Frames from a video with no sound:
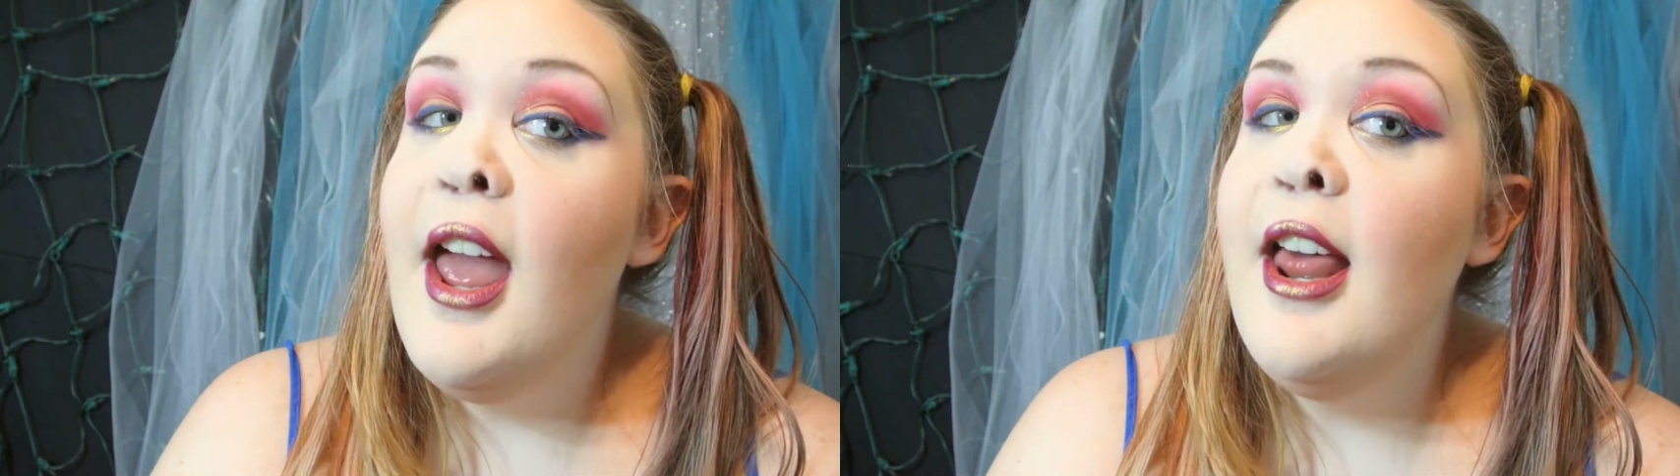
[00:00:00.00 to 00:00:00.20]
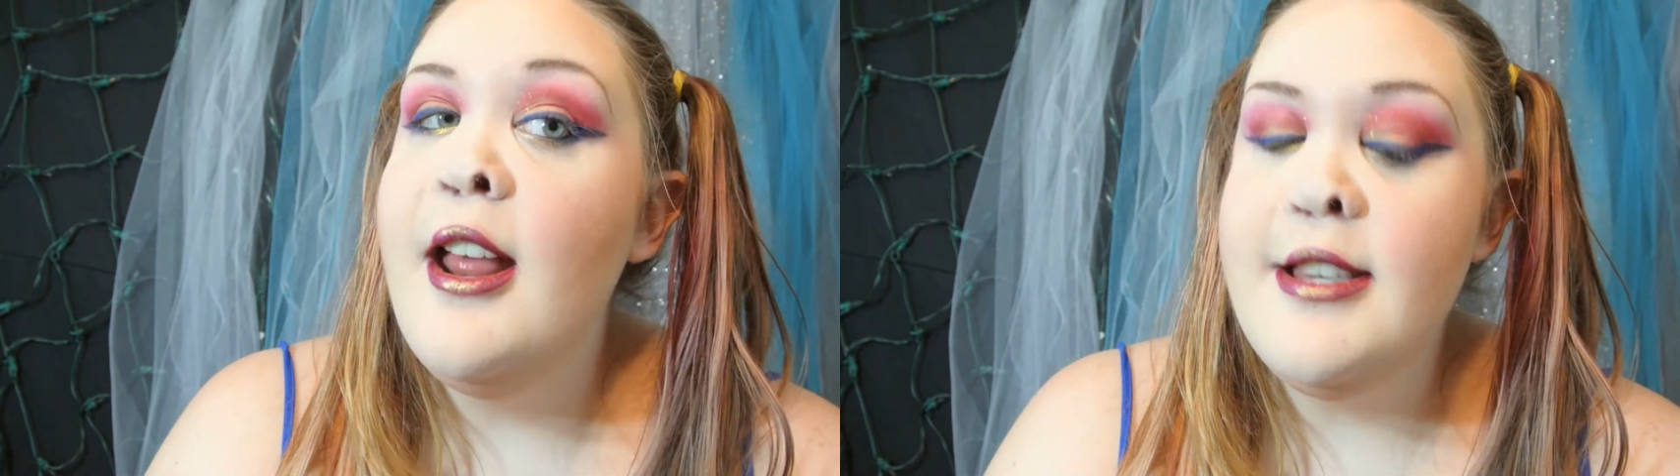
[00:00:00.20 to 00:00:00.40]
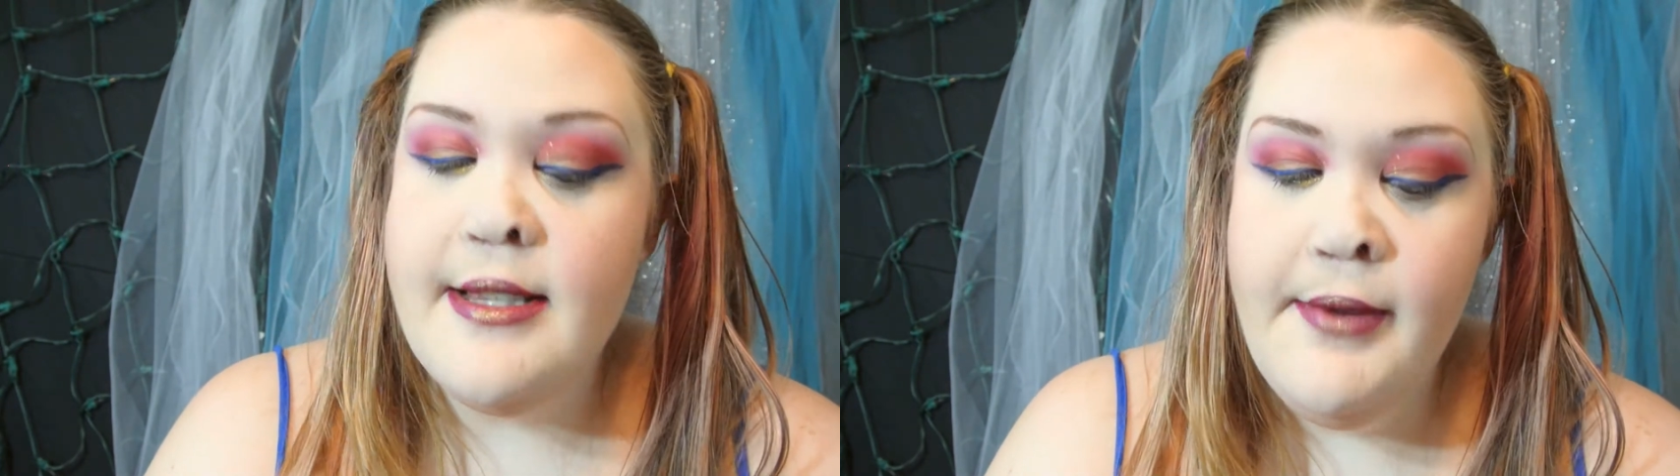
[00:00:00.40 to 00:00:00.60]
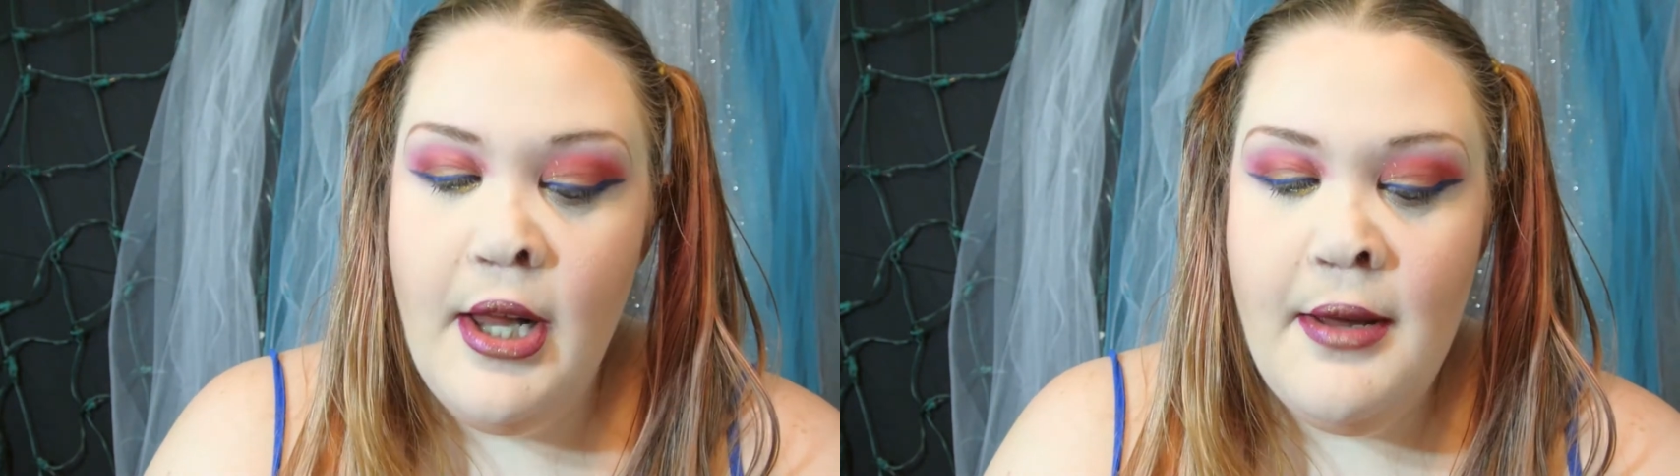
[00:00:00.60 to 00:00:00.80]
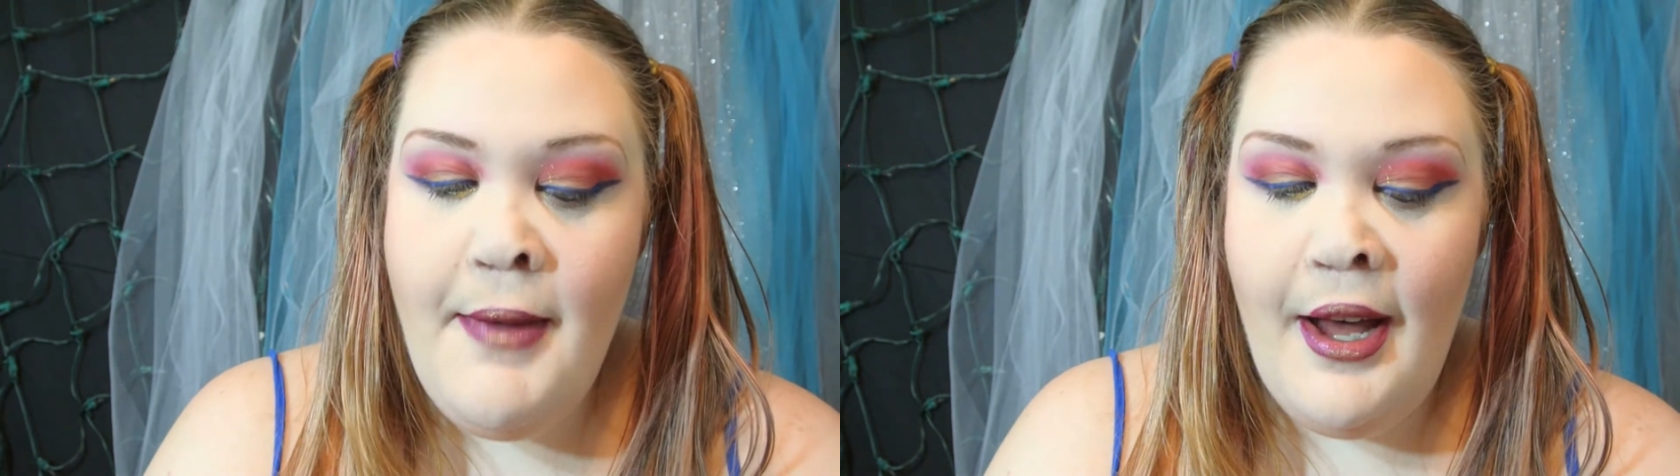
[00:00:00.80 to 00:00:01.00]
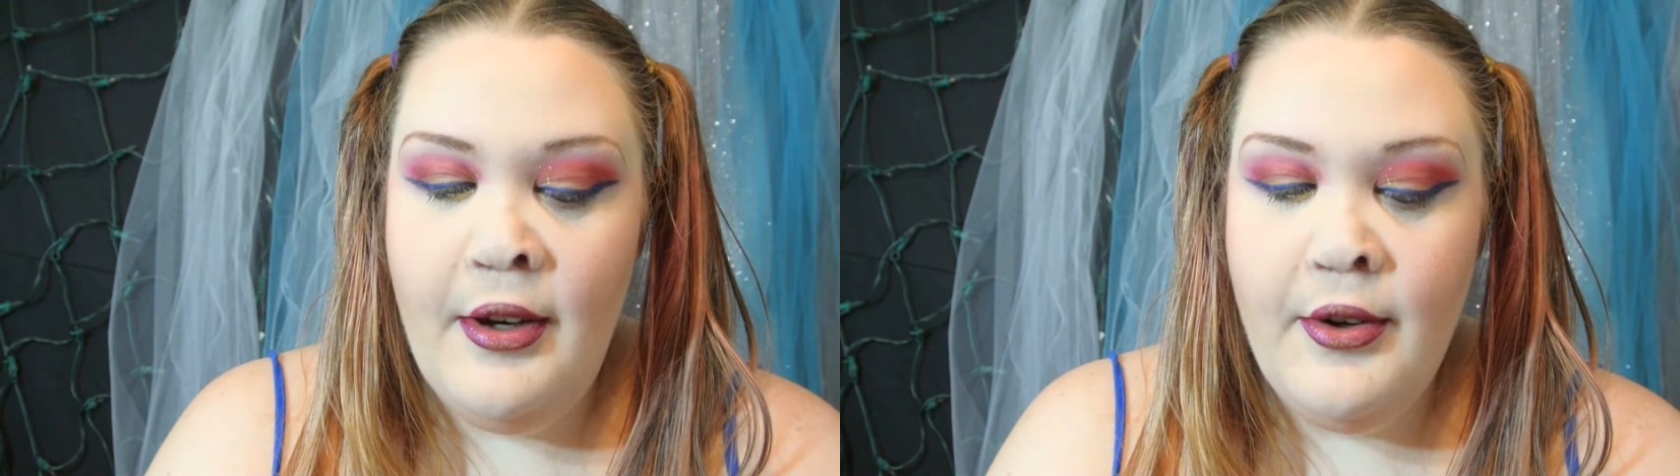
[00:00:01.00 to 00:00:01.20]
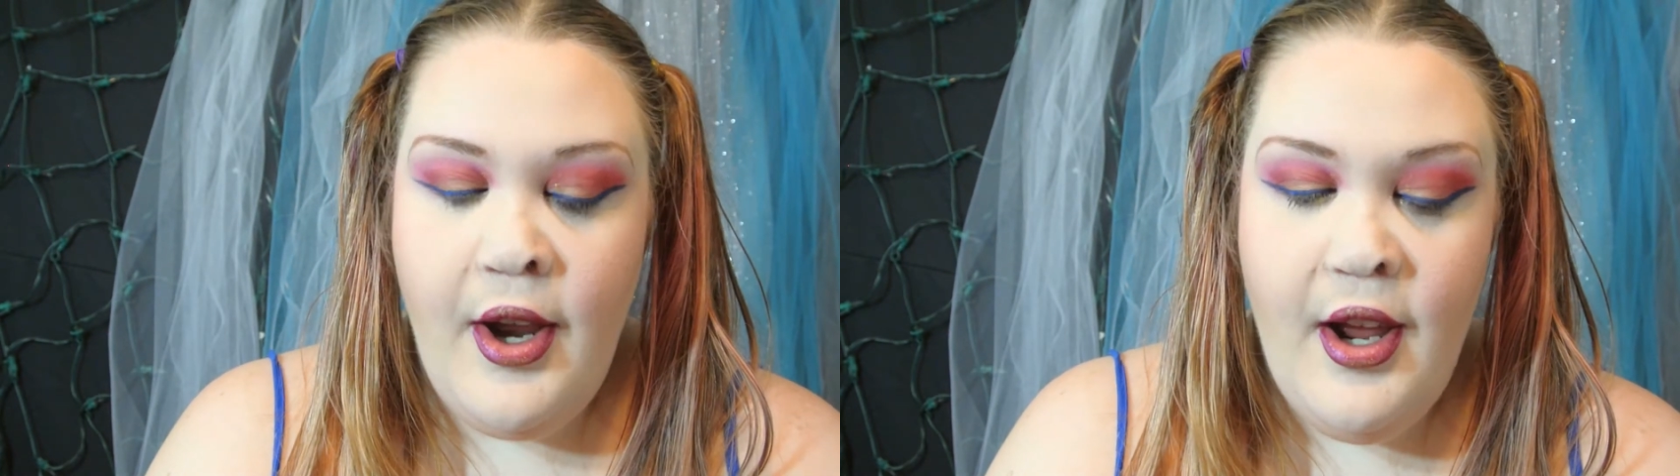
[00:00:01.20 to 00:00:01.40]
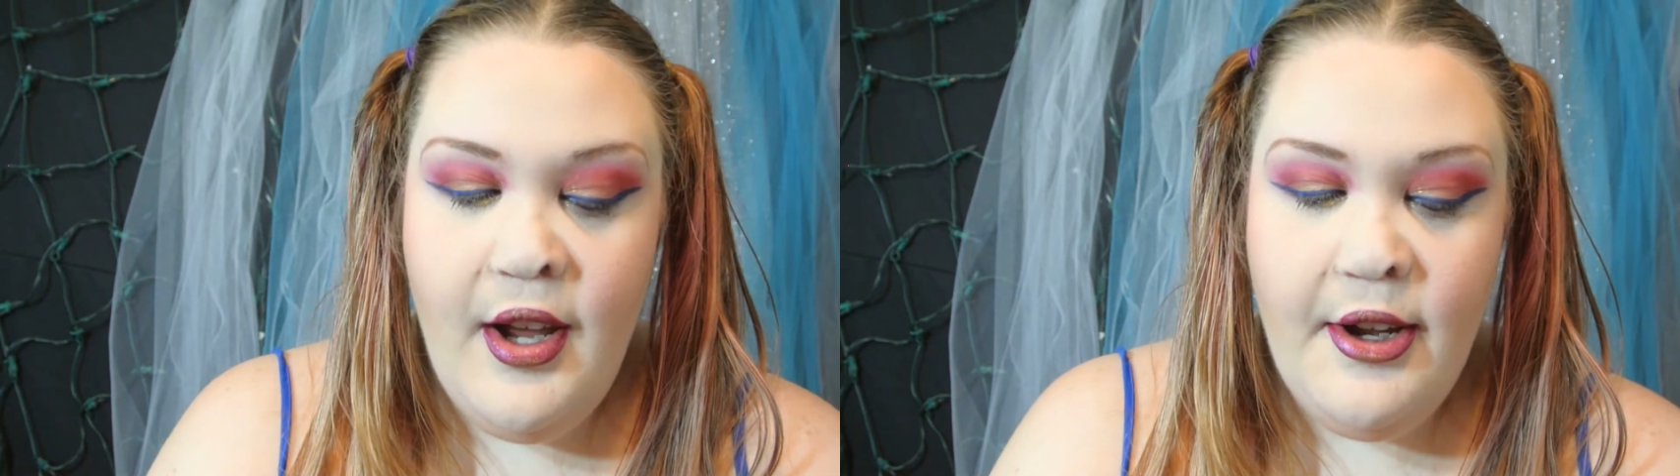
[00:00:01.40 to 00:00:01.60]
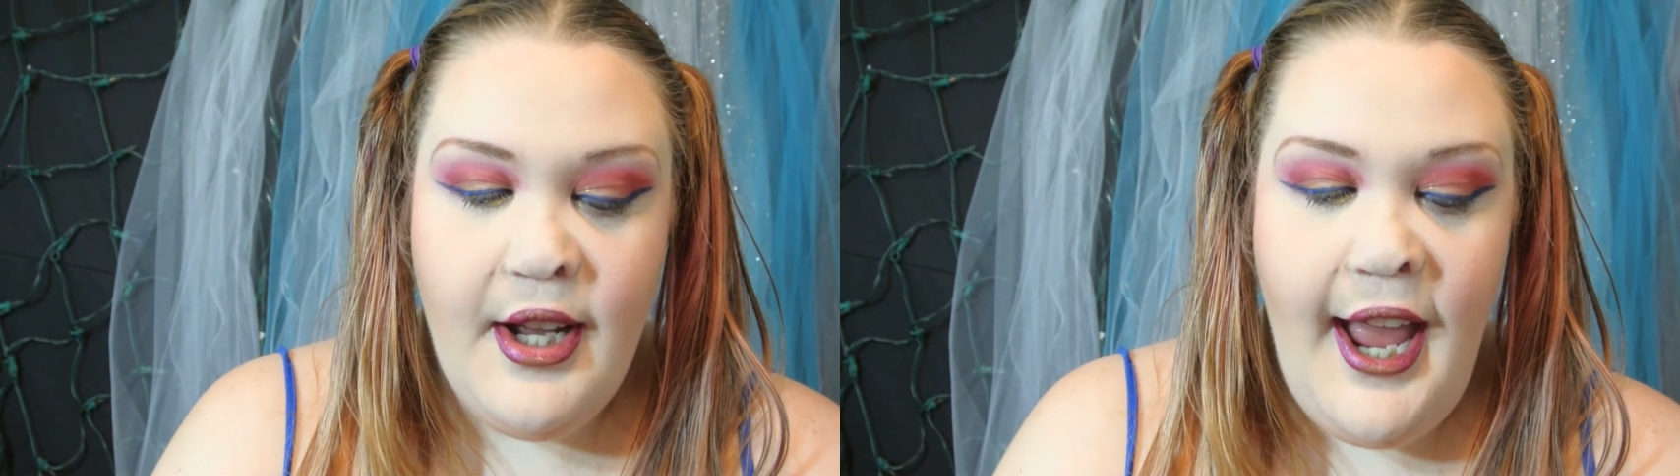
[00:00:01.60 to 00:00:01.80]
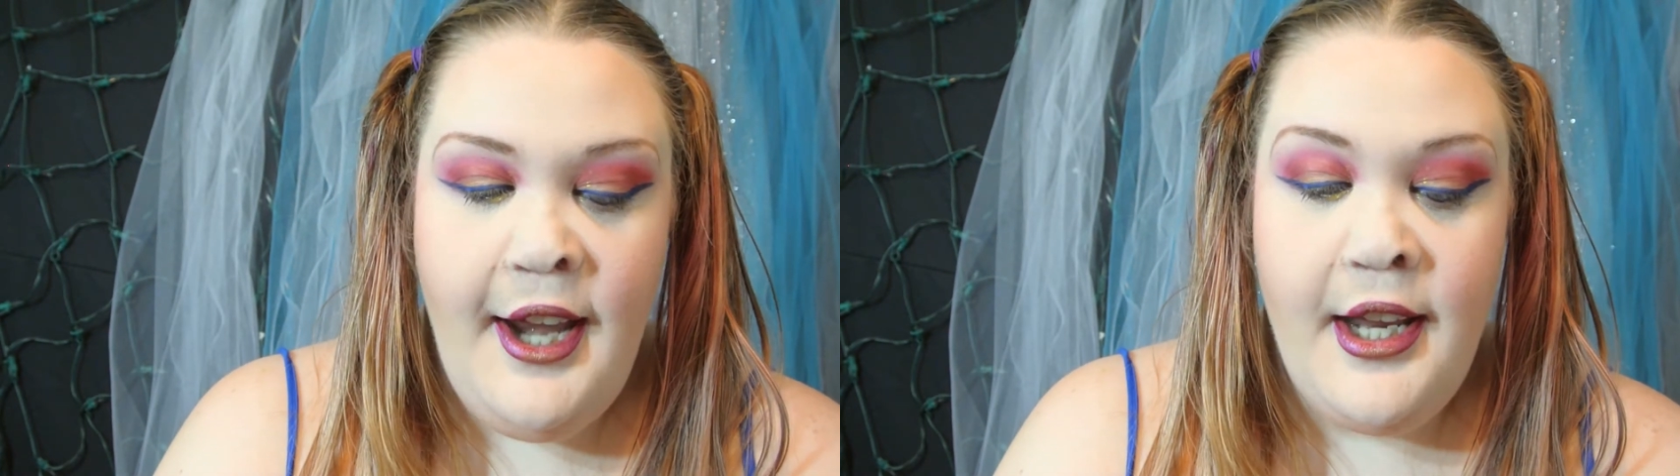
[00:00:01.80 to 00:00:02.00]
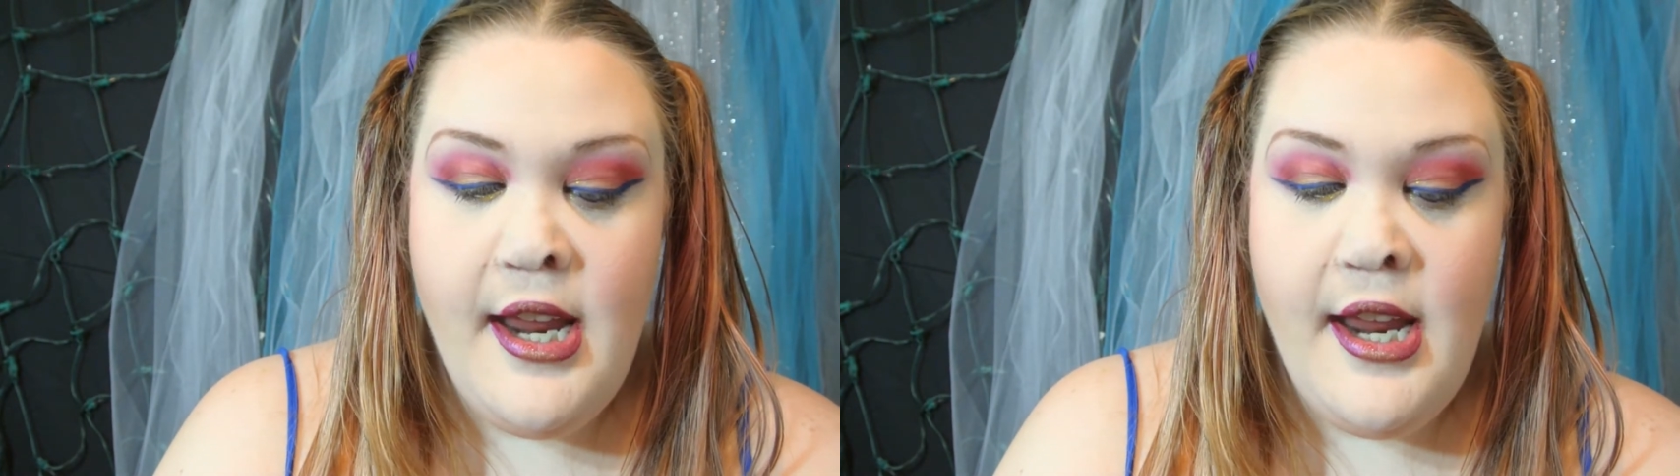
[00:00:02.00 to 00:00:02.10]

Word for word: and a small amount can